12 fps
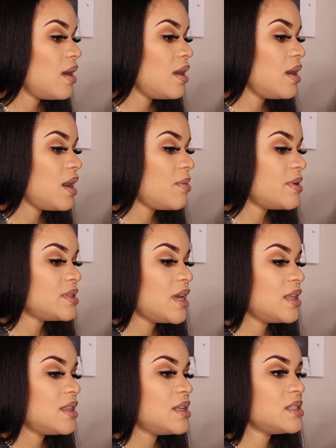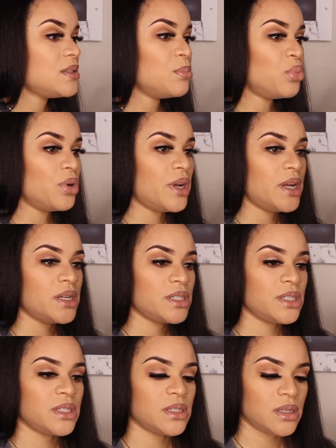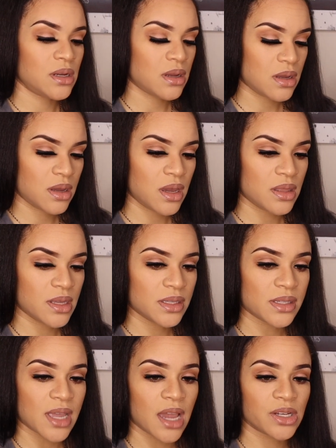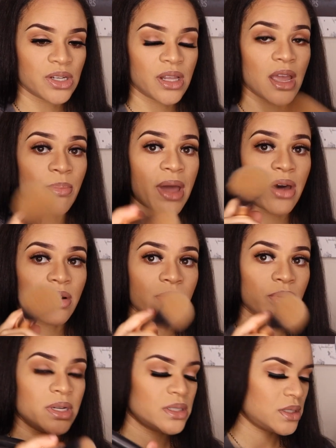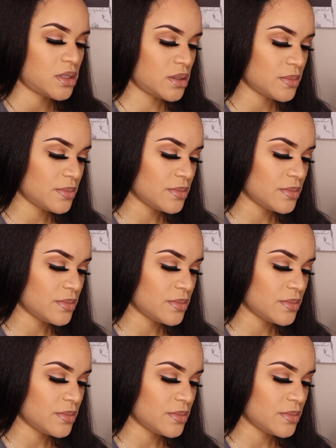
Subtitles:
And I'm gonna take this brush, and this is actually a powder brush.